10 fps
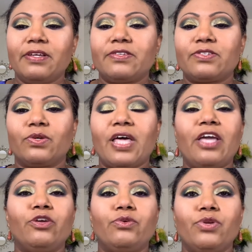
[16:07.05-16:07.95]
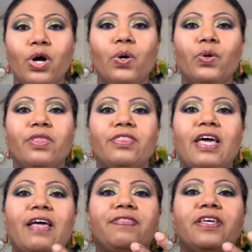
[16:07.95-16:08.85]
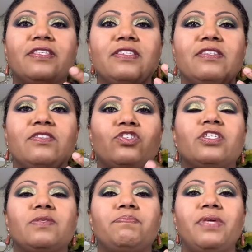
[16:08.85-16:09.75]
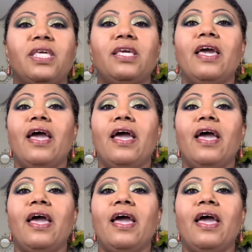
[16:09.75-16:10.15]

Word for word: so that you know that this is just me.